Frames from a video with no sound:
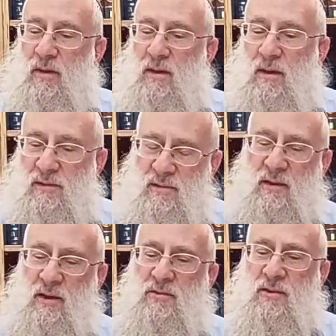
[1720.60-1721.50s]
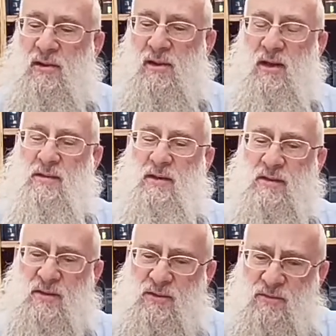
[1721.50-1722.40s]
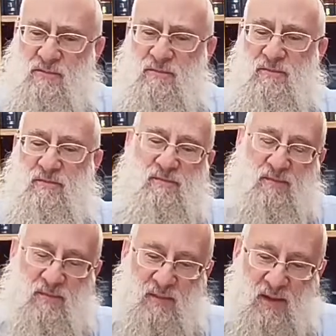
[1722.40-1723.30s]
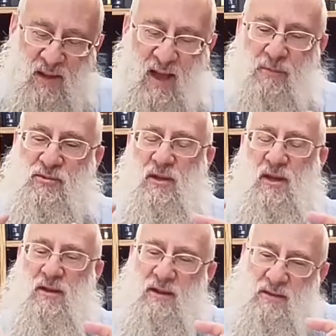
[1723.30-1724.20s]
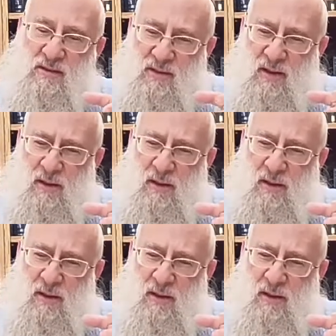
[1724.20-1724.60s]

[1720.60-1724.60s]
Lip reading: Because the Sanhedrin is, like I said, this encapsulated, is